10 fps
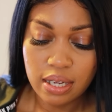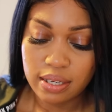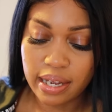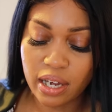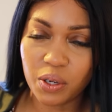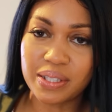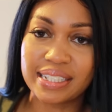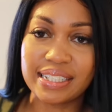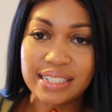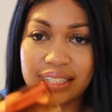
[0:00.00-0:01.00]
Now,
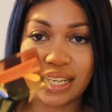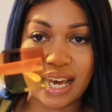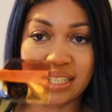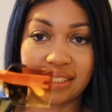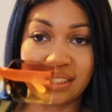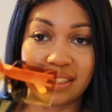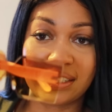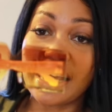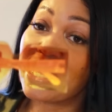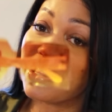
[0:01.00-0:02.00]
these
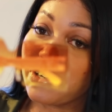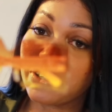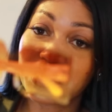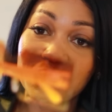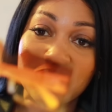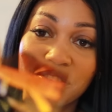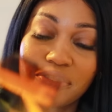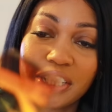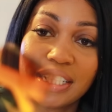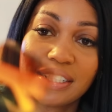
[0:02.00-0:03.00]
glasses, they're a little
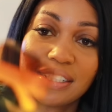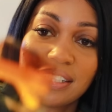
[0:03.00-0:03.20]
different,